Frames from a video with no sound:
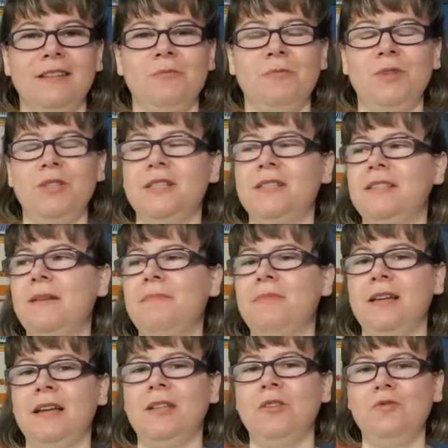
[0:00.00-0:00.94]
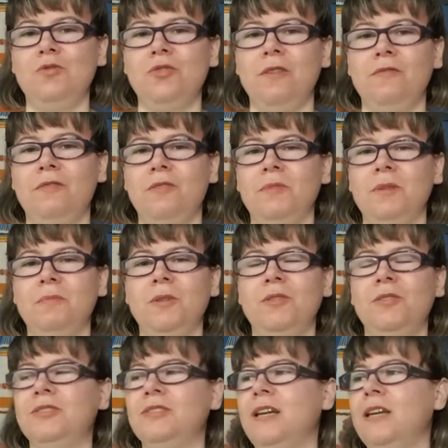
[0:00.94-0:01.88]
which is something unusual for me,
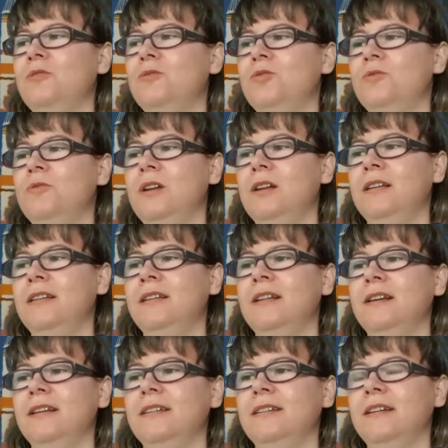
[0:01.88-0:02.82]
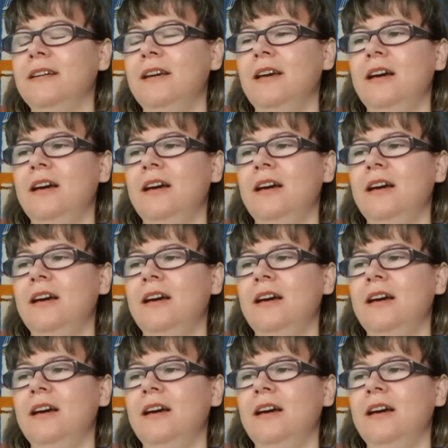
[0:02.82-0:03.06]
because I usually like